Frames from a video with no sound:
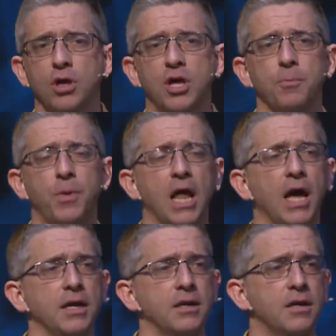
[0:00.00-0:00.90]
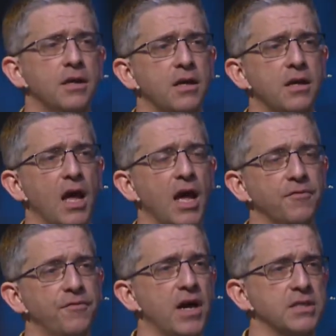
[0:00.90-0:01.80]
complain, and
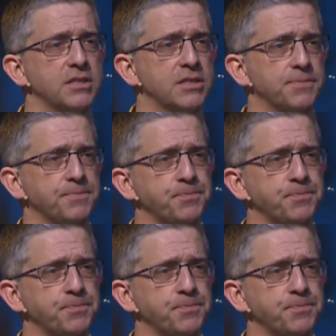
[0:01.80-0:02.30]
fuss.